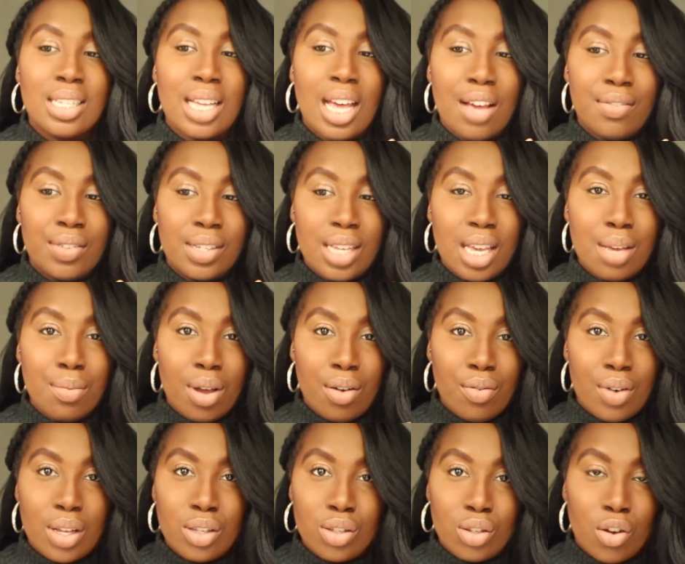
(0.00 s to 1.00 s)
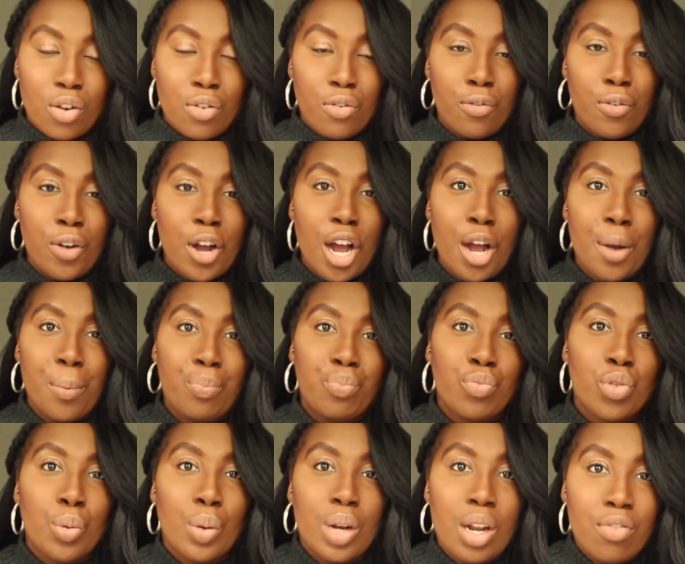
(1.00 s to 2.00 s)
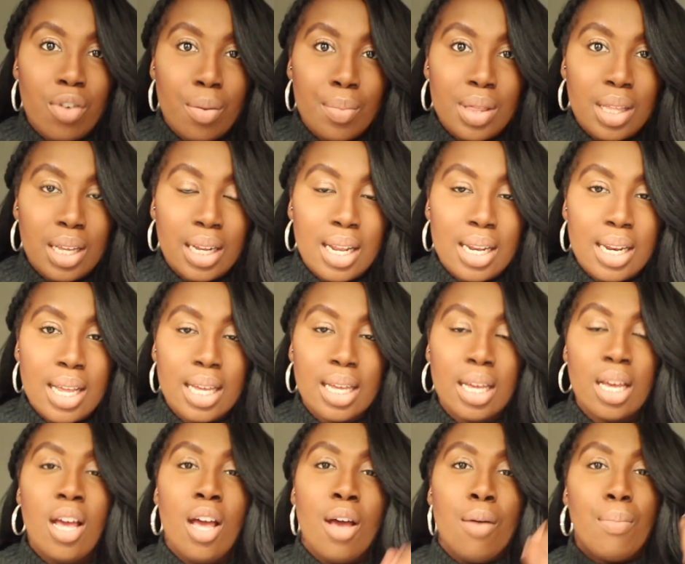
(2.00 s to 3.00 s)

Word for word: So I have to take my rings off whenever I'm in the clinic.